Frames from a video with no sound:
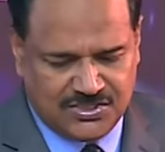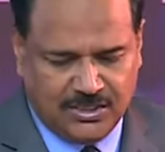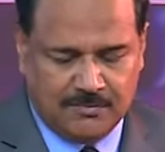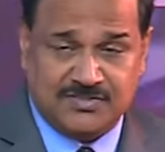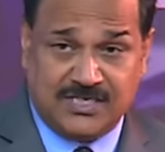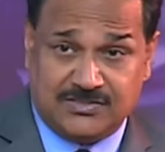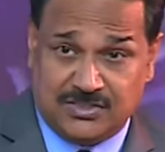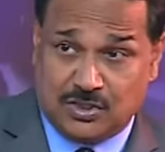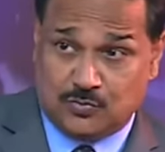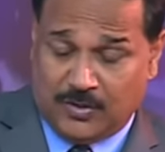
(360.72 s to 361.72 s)

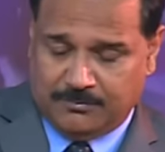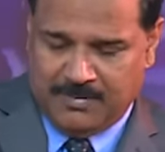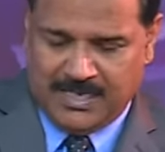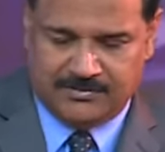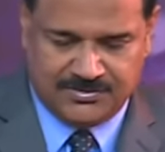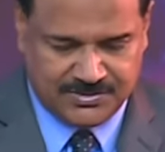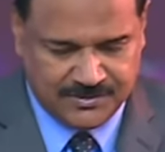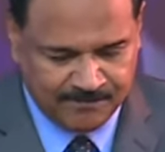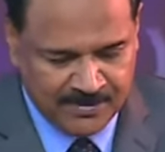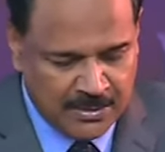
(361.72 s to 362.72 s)
circumstances is what matters.
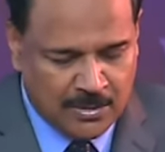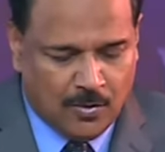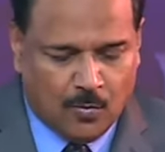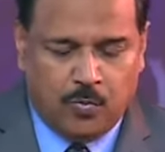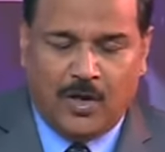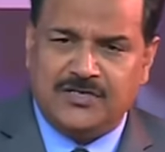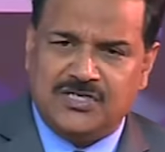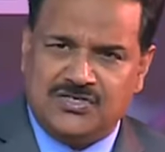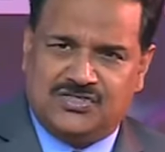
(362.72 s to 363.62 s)
What did